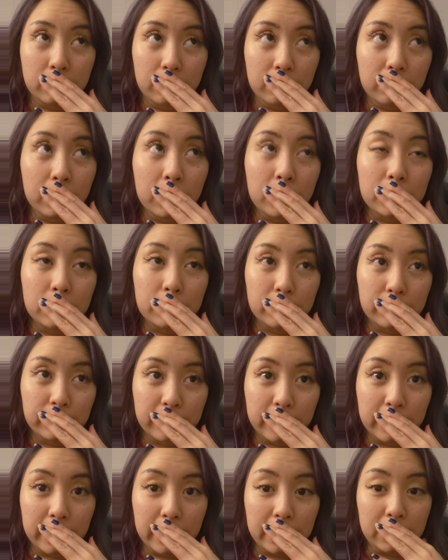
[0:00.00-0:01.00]
multiple
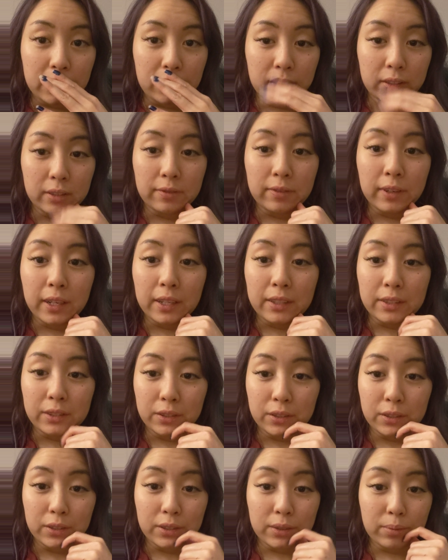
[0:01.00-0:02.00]
financial
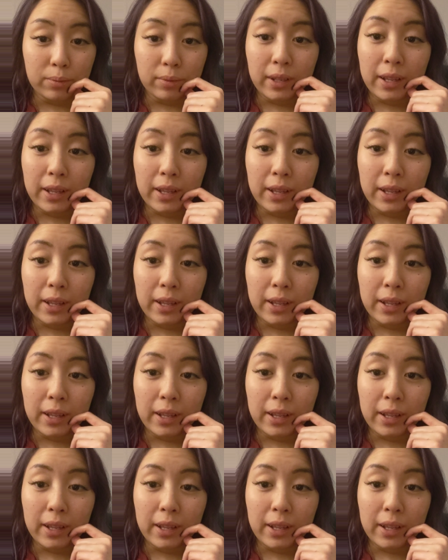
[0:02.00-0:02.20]
advisors and